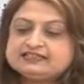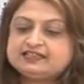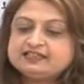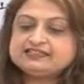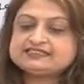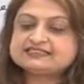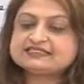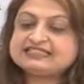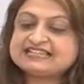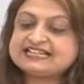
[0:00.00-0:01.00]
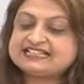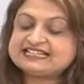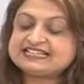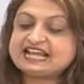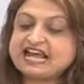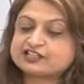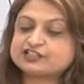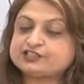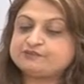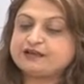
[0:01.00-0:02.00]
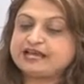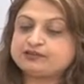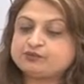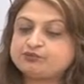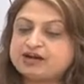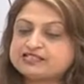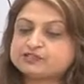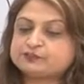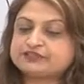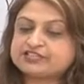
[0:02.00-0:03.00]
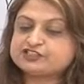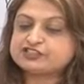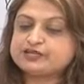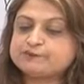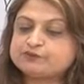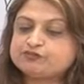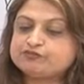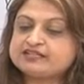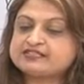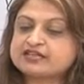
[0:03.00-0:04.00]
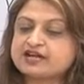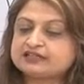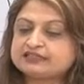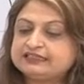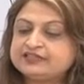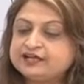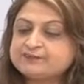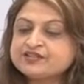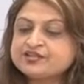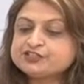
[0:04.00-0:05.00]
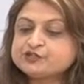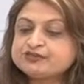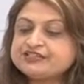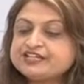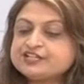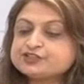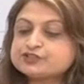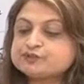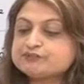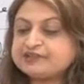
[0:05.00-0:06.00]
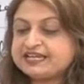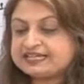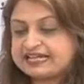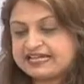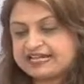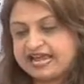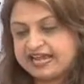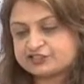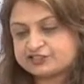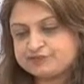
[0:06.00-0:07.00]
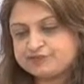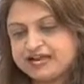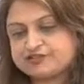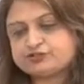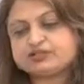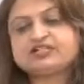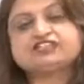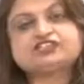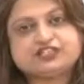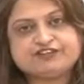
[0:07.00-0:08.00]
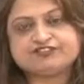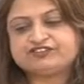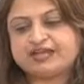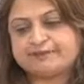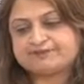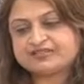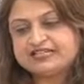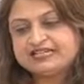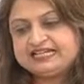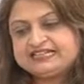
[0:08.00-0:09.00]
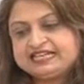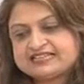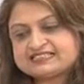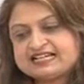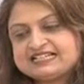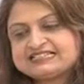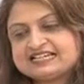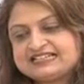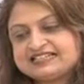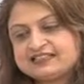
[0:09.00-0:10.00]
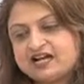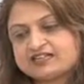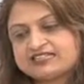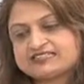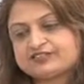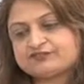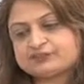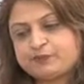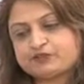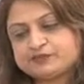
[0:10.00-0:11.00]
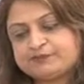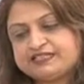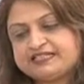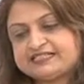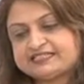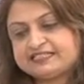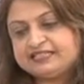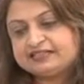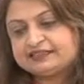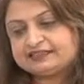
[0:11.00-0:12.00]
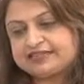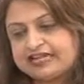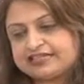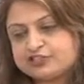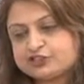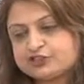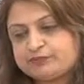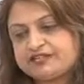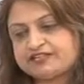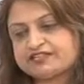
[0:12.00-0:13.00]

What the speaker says: Third is creating an action plan. Once potential improvements are clear, you need to make an action plan to achieve them. Next, setting targets and responsibilities. The targets should be